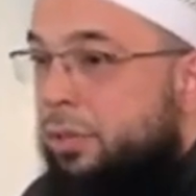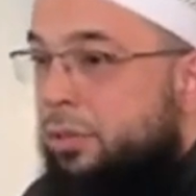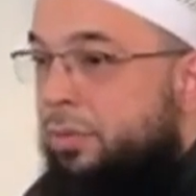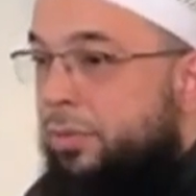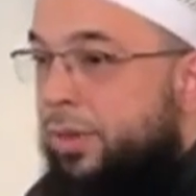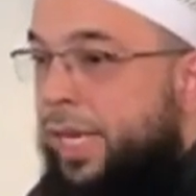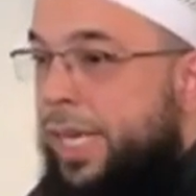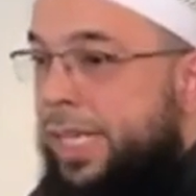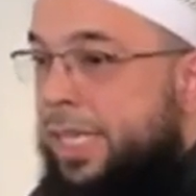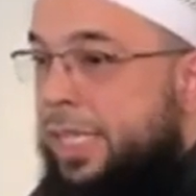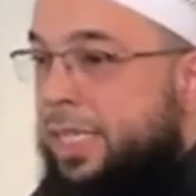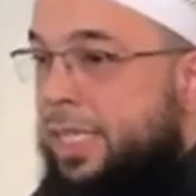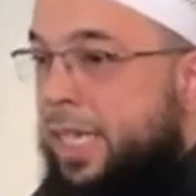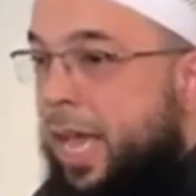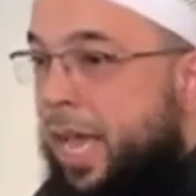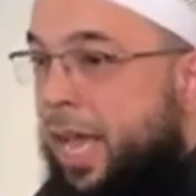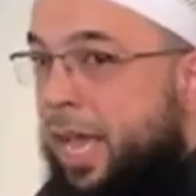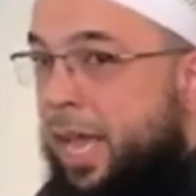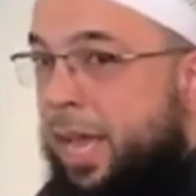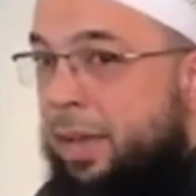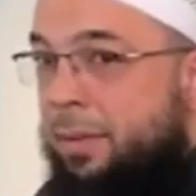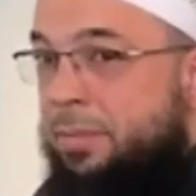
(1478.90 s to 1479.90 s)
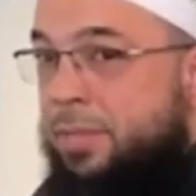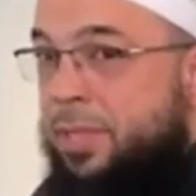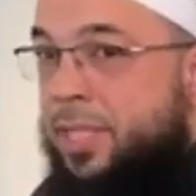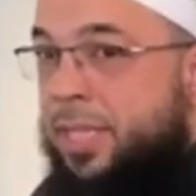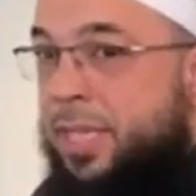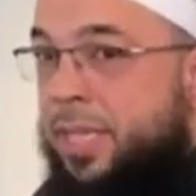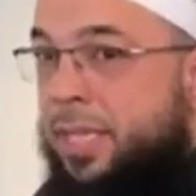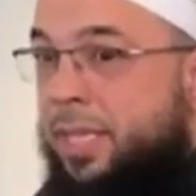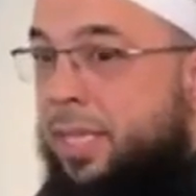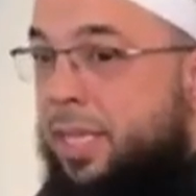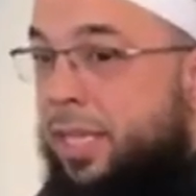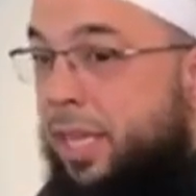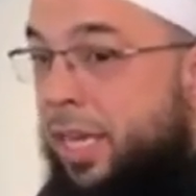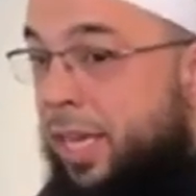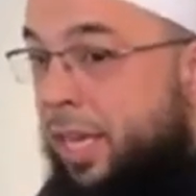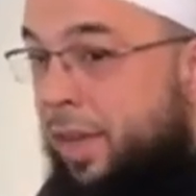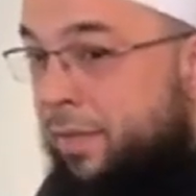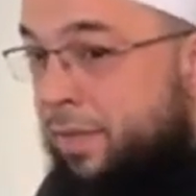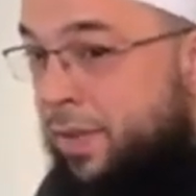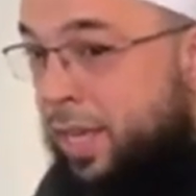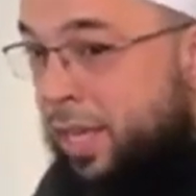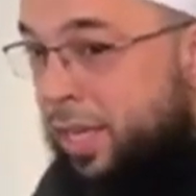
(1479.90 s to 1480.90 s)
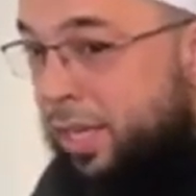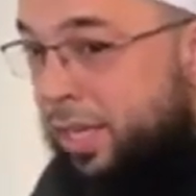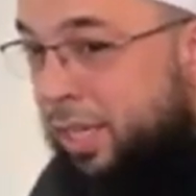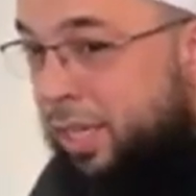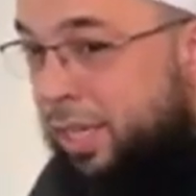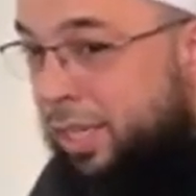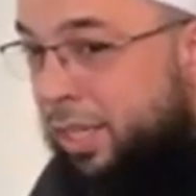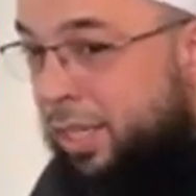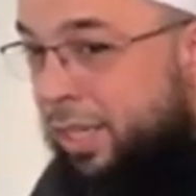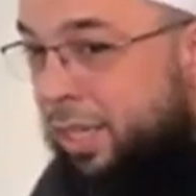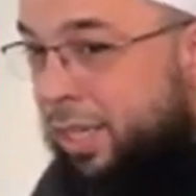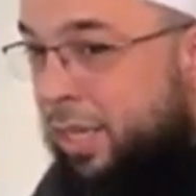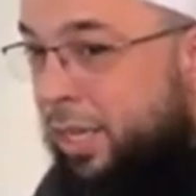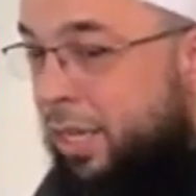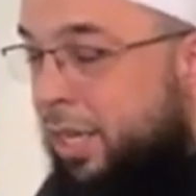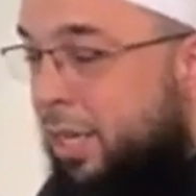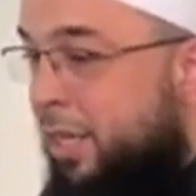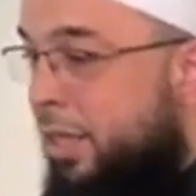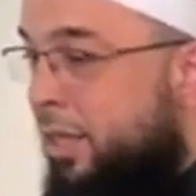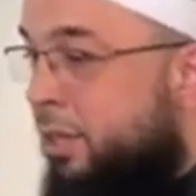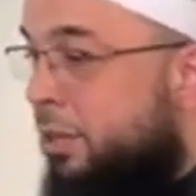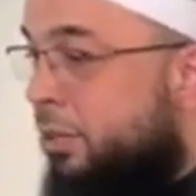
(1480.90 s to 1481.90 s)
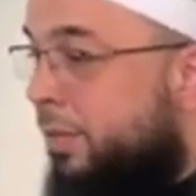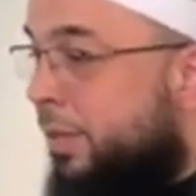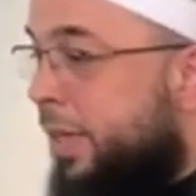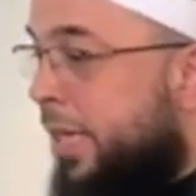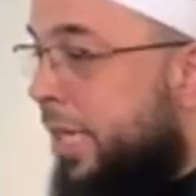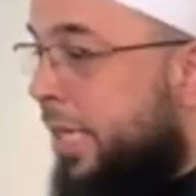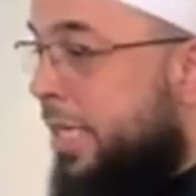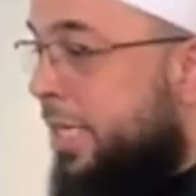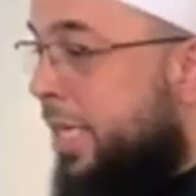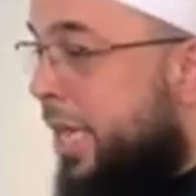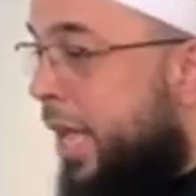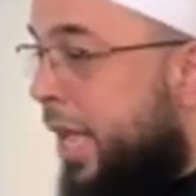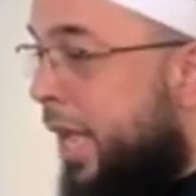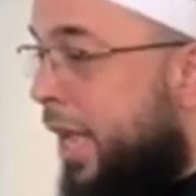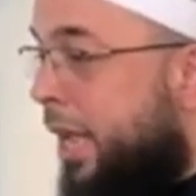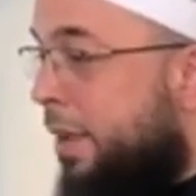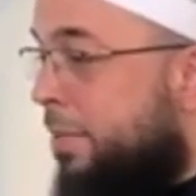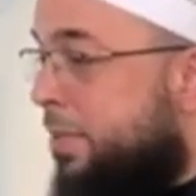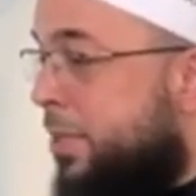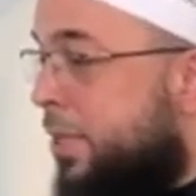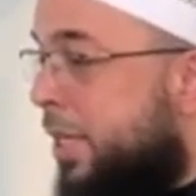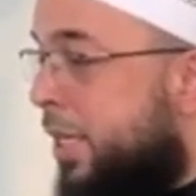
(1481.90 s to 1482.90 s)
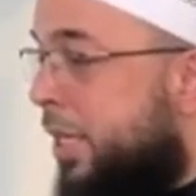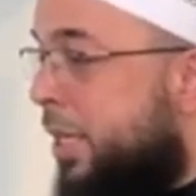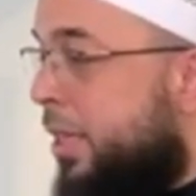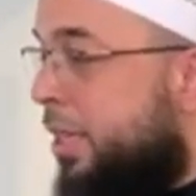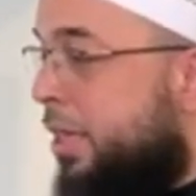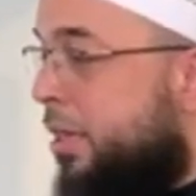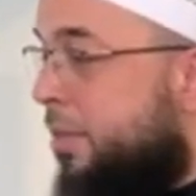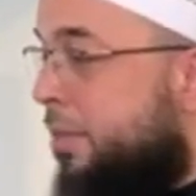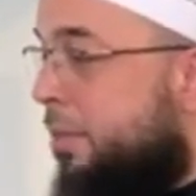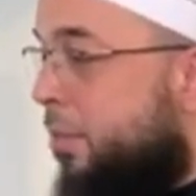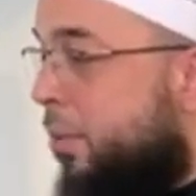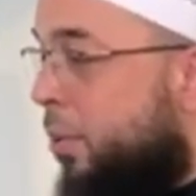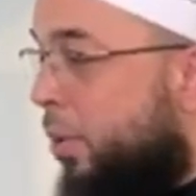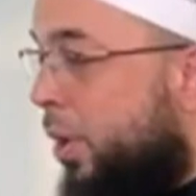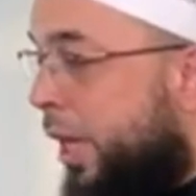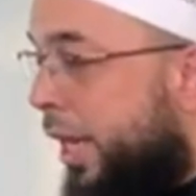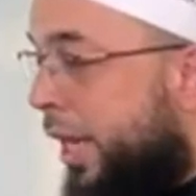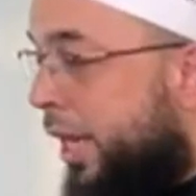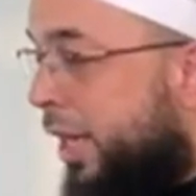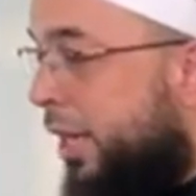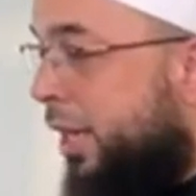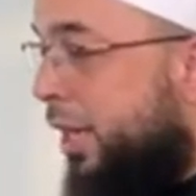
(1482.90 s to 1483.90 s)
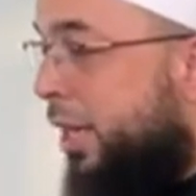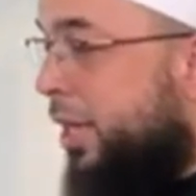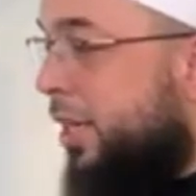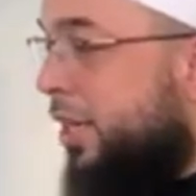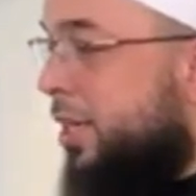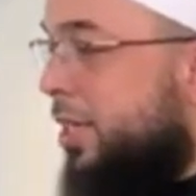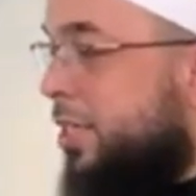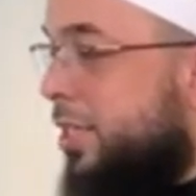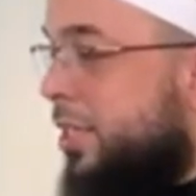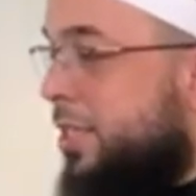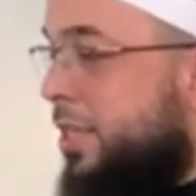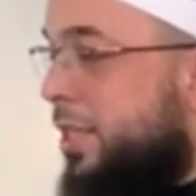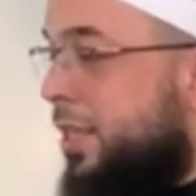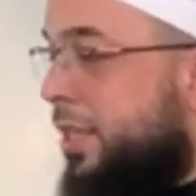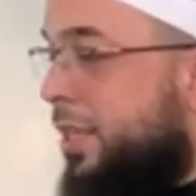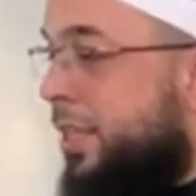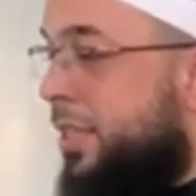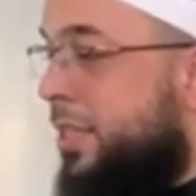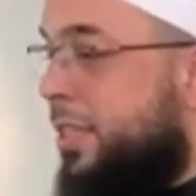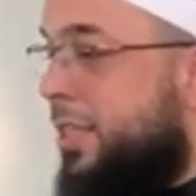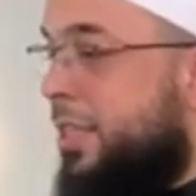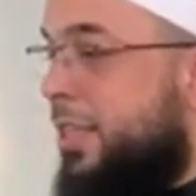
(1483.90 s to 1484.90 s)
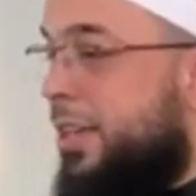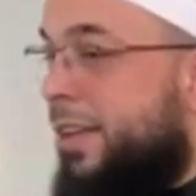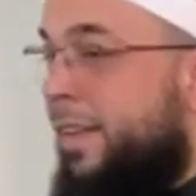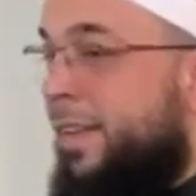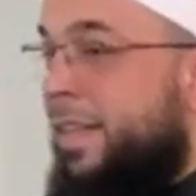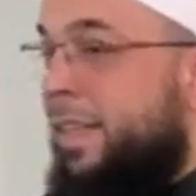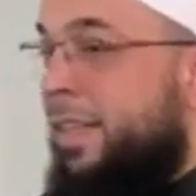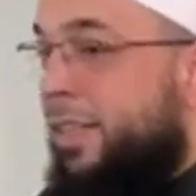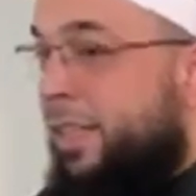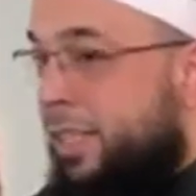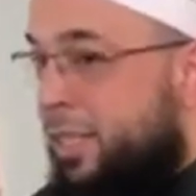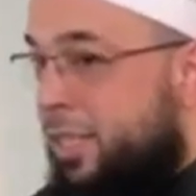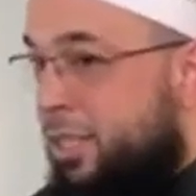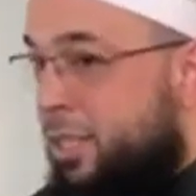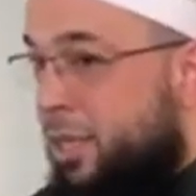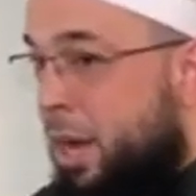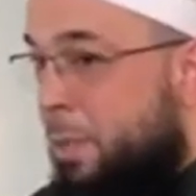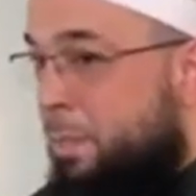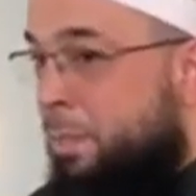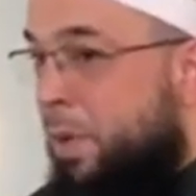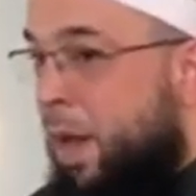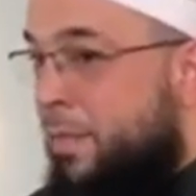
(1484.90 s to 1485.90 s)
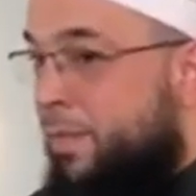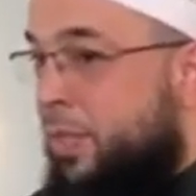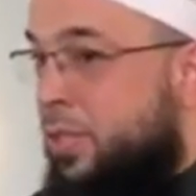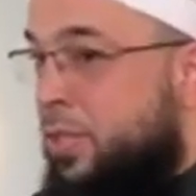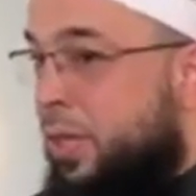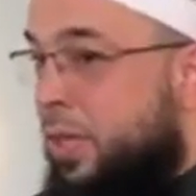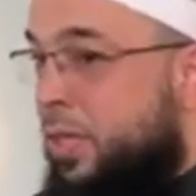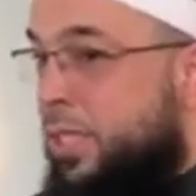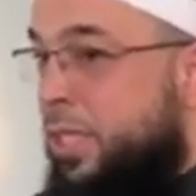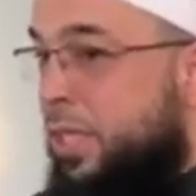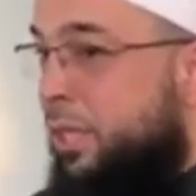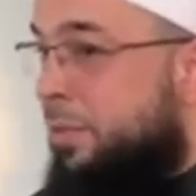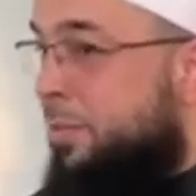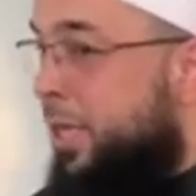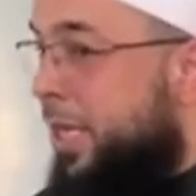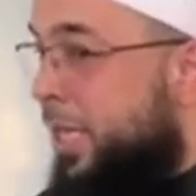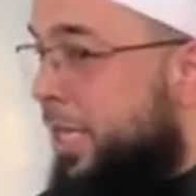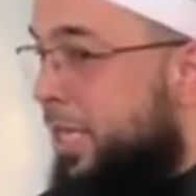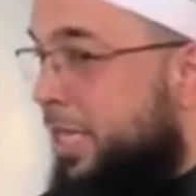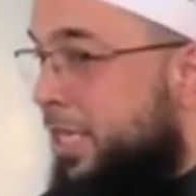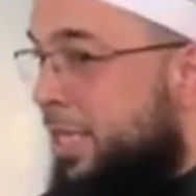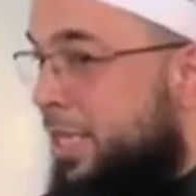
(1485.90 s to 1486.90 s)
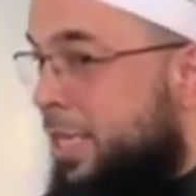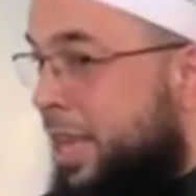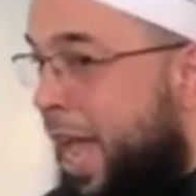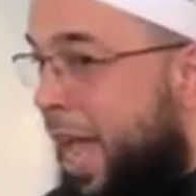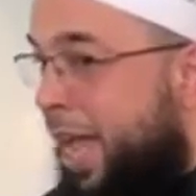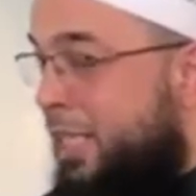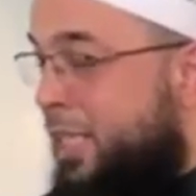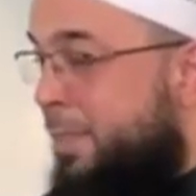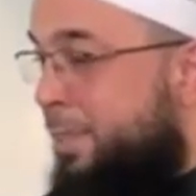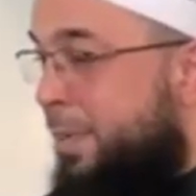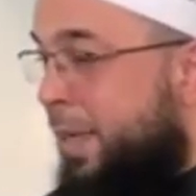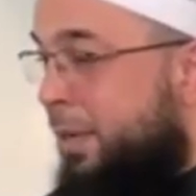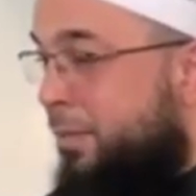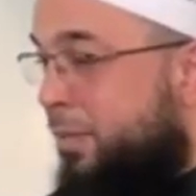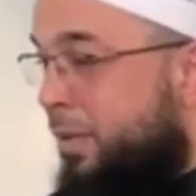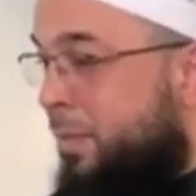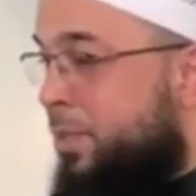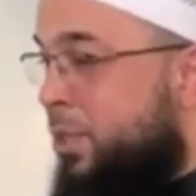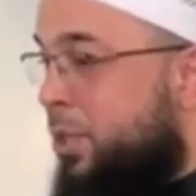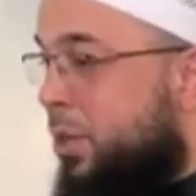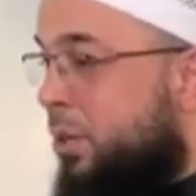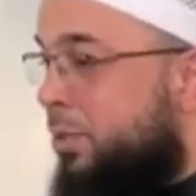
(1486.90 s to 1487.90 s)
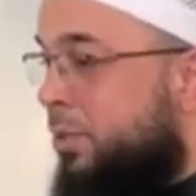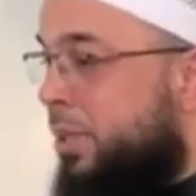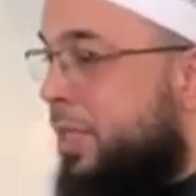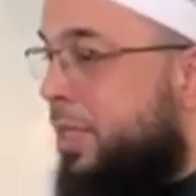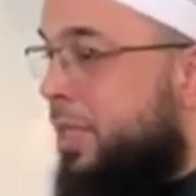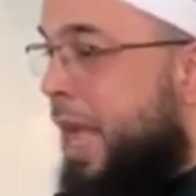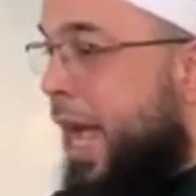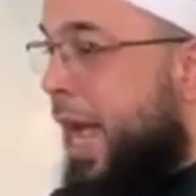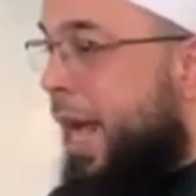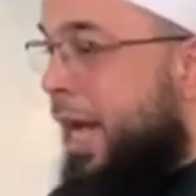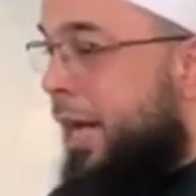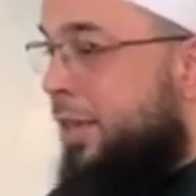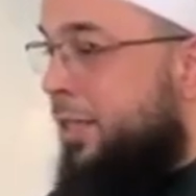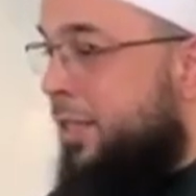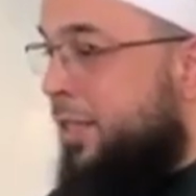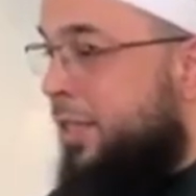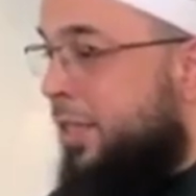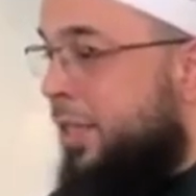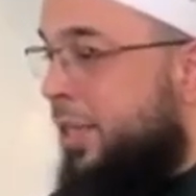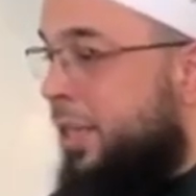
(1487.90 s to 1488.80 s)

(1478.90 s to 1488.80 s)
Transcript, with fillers: Three times in the evening and three times in the morning. Listen to this. This is our Prophet sallallahu alaihi wasallam, and he does not speak from his own desires.